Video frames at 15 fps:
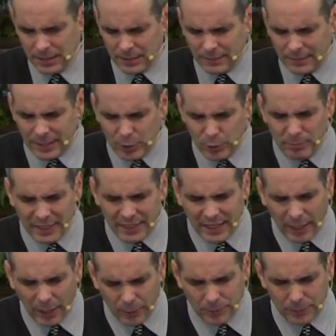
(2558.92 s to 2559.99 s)
that you may
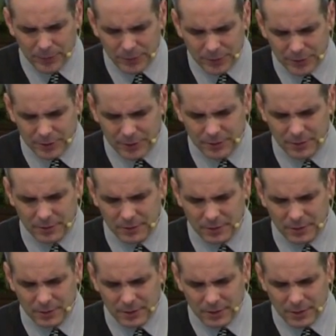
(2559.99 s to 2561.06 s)
help us
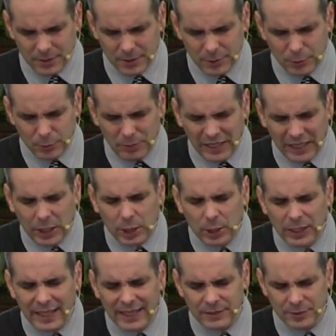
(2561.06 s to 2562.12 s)
to be
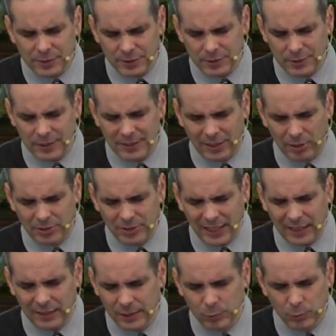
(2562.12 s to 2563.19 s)
cleansed in our
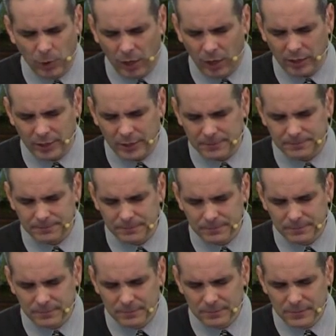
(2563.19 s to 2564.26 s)
daily walk.
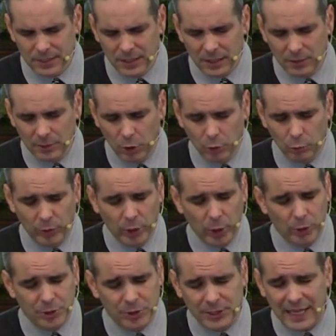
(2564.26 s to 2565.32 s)
Lord, we
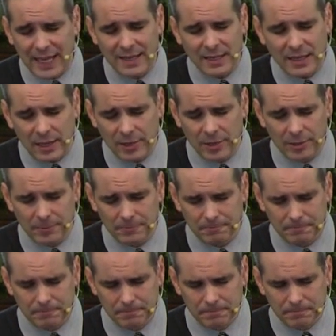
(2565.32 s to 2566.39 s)
all stand here
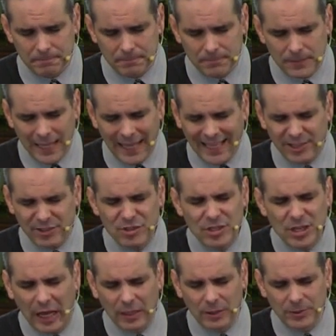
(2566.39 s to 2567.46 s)

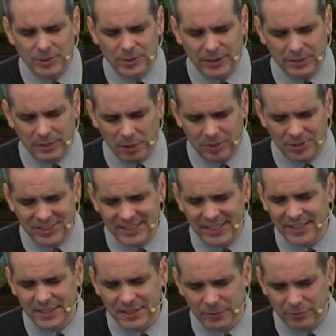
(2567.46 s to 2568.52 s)
acknowledging our
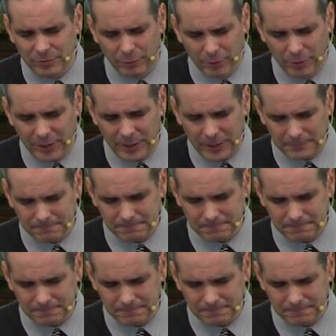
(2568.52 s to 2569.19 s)
sins before you.